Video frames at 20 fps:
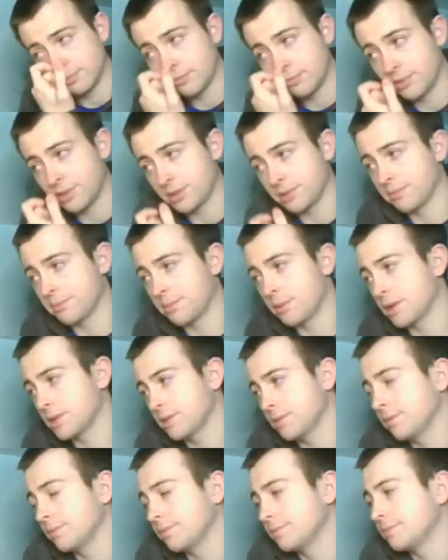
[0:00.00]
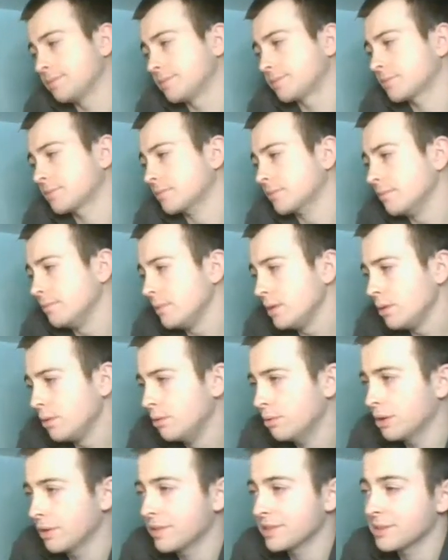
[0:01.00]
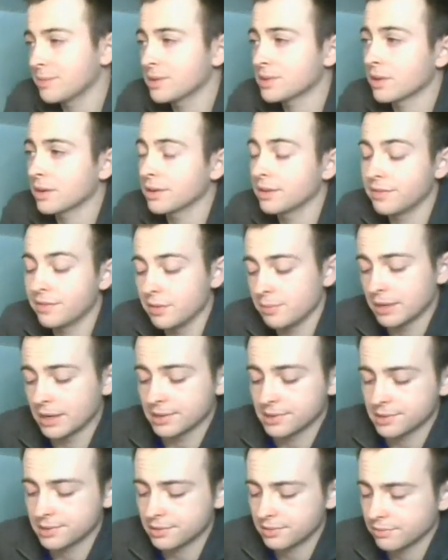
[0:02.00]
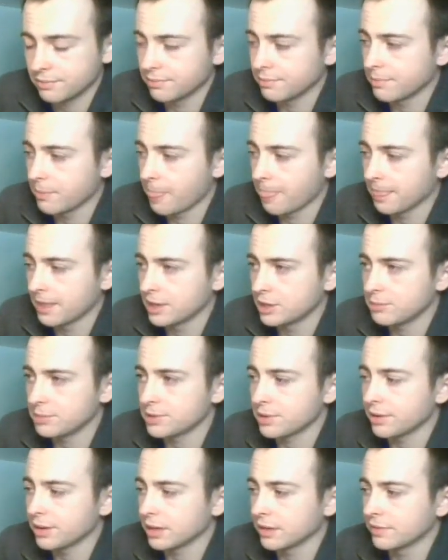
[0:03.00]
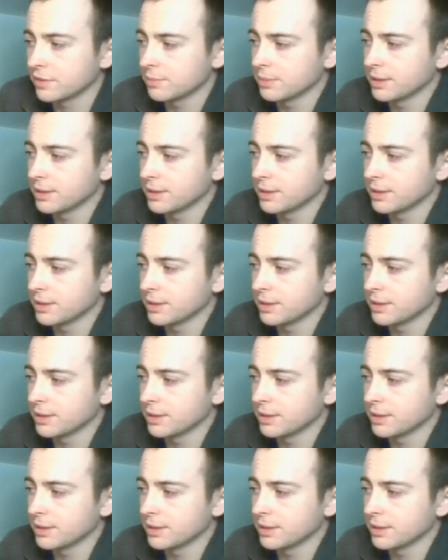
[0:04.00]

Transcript: This is impressive. When did the semi start? In a few minutes. Should be starting in a few